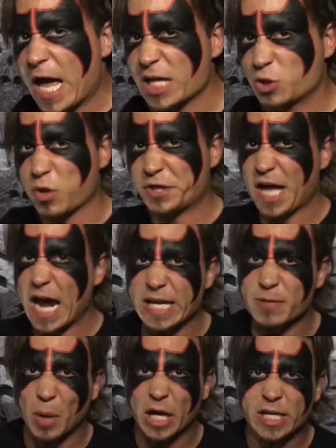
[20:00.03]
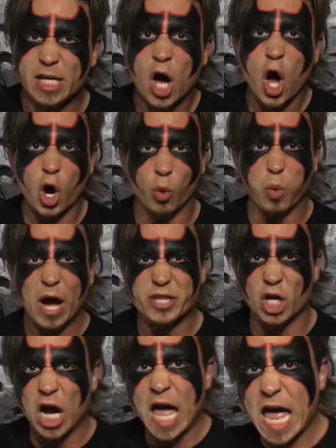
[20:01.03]
with anybody or whether
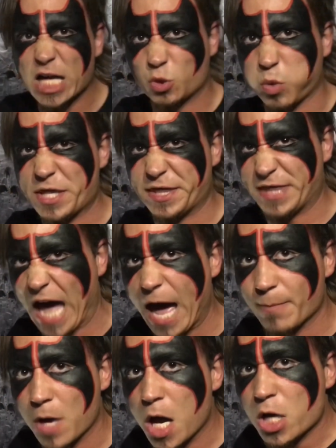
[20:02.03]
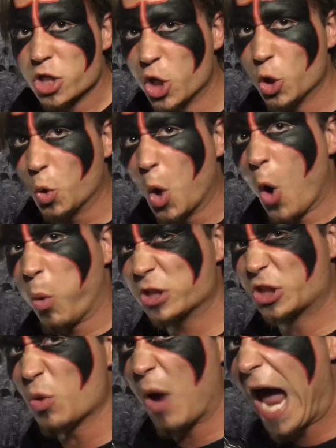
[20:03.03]
it's with them, you will do
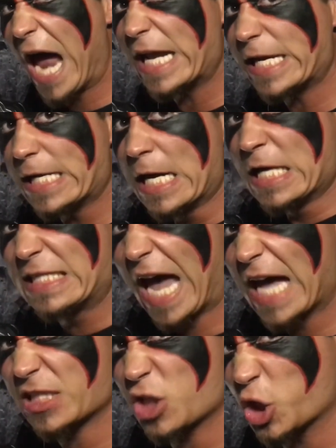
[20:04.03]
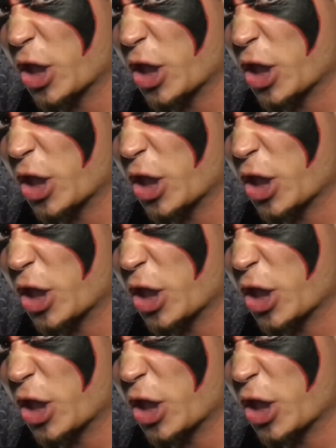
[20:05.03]
any dastardly